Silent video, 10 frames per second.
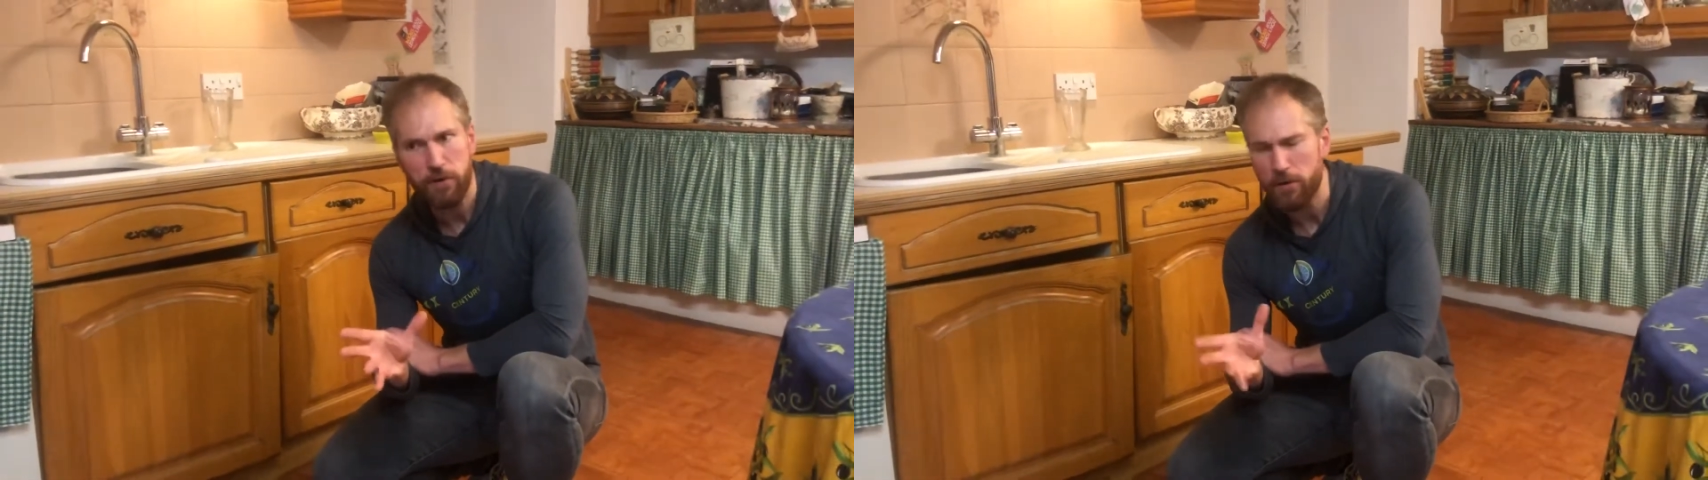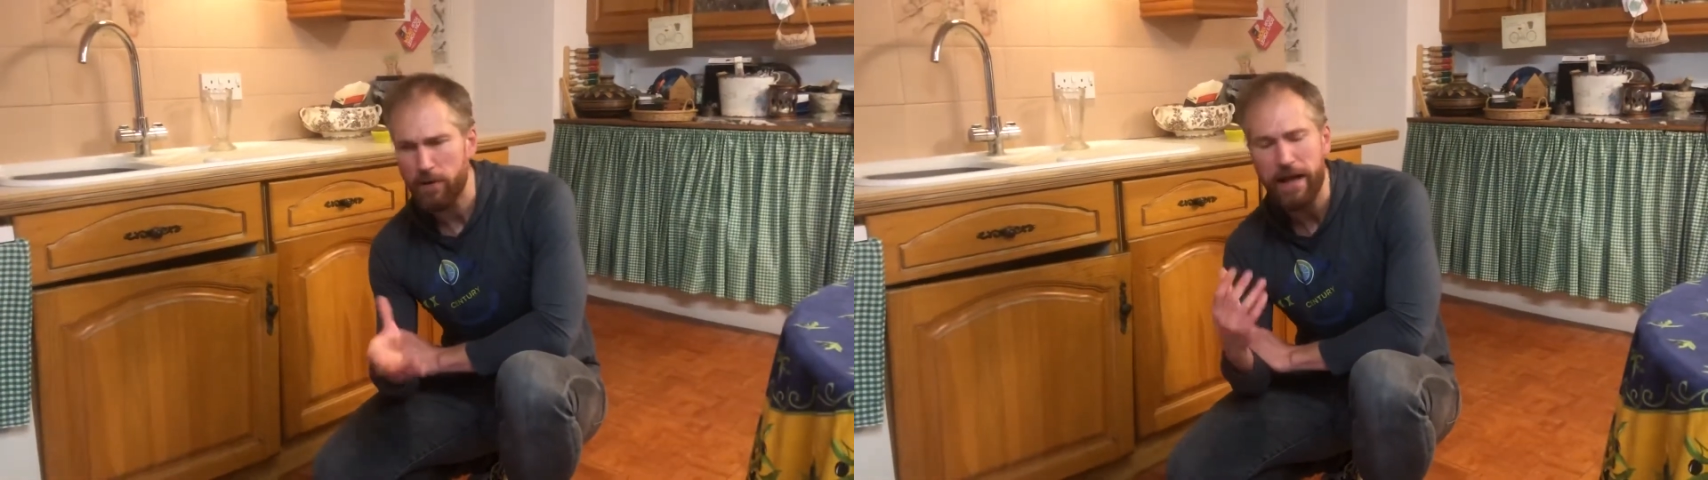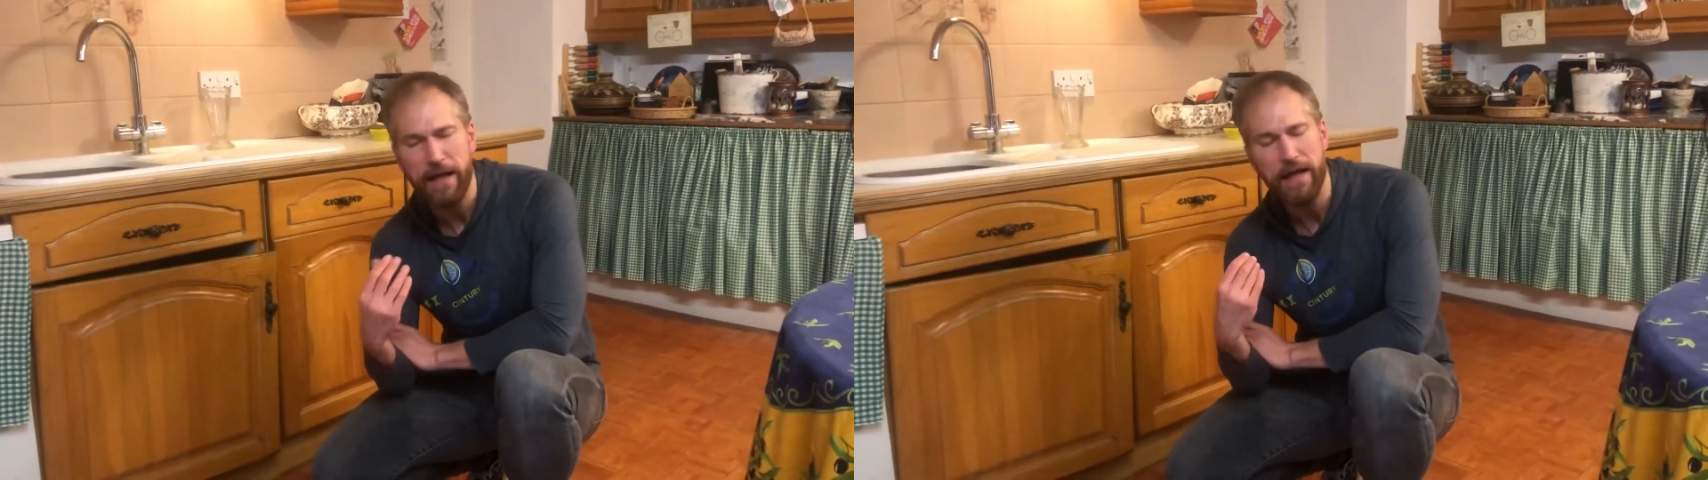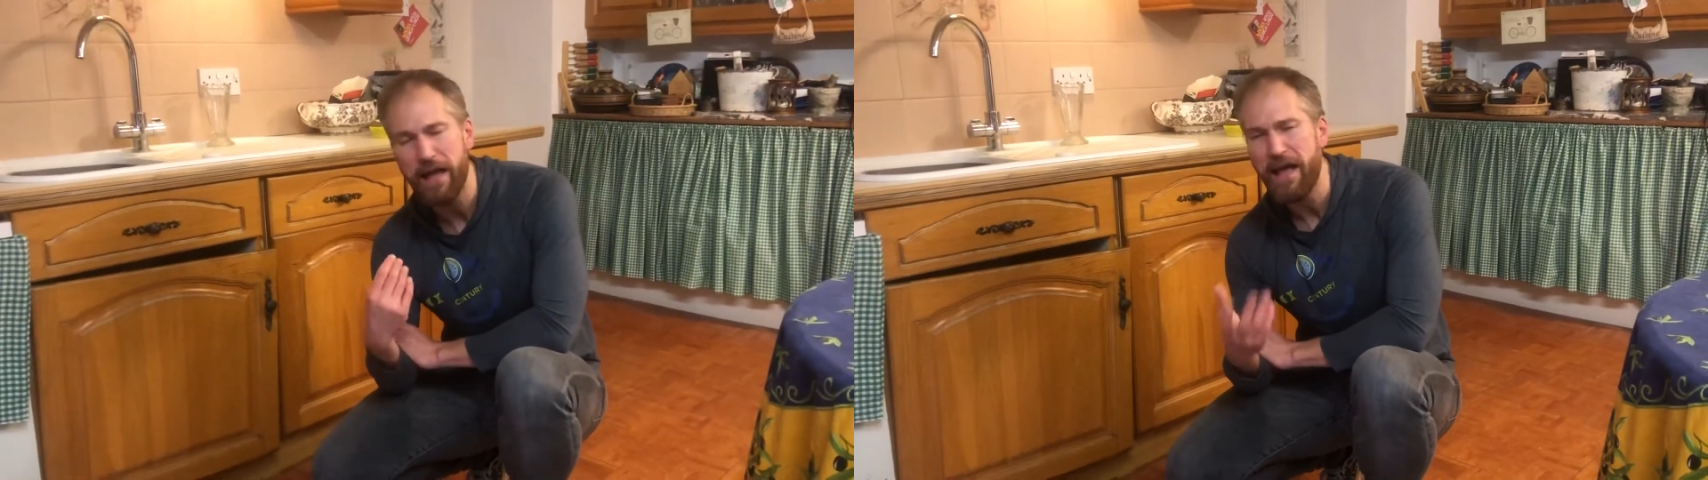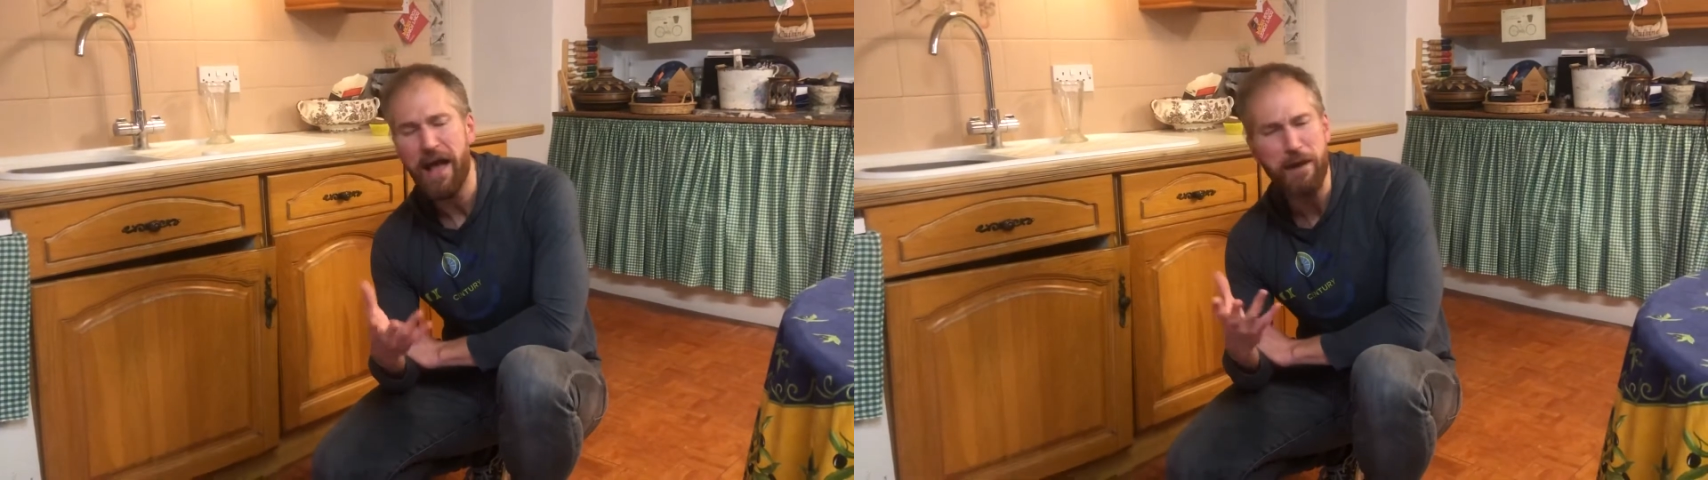Oh,
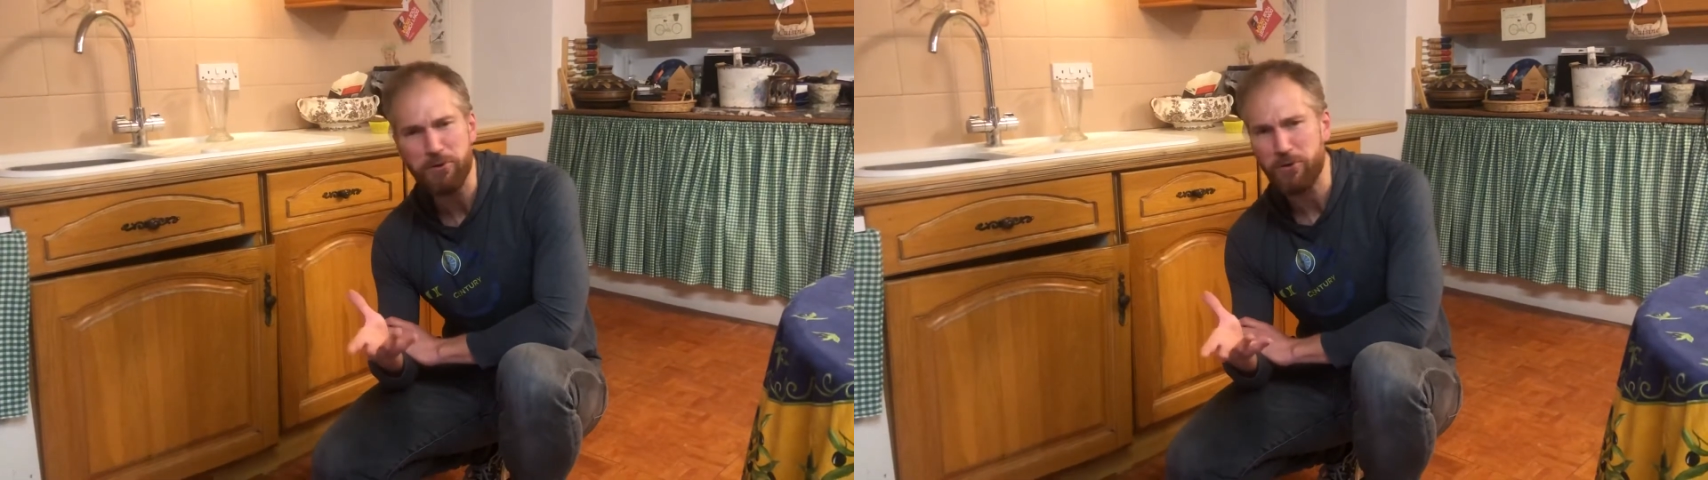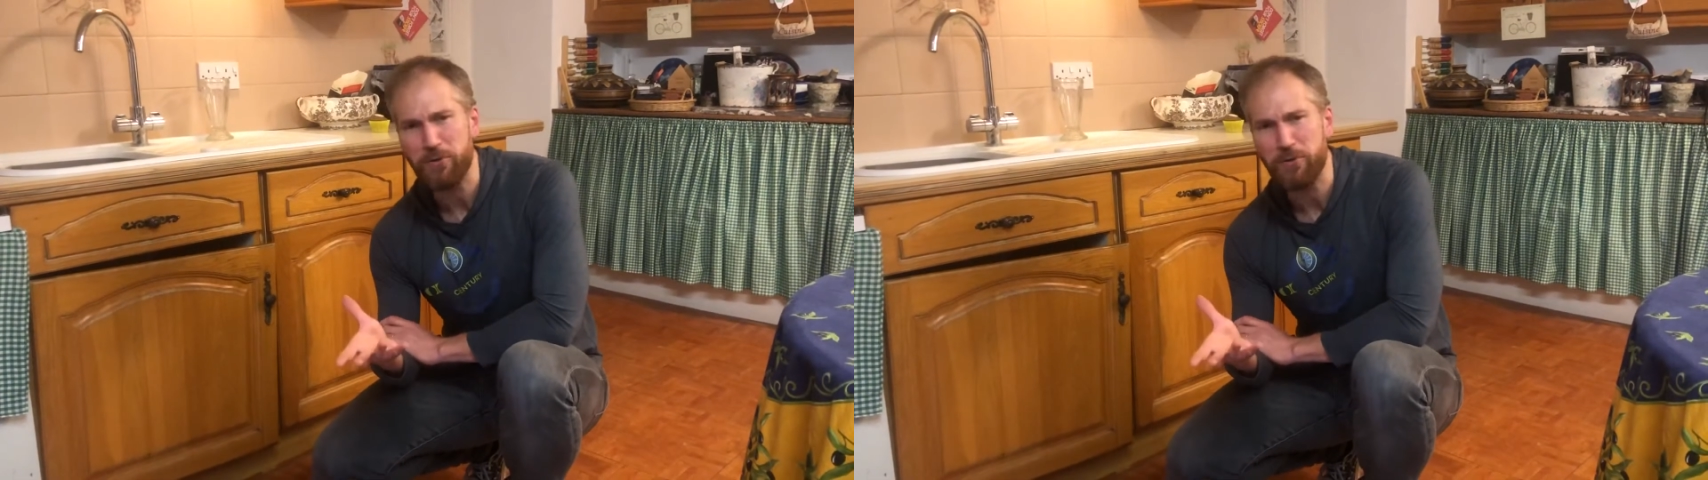I'm not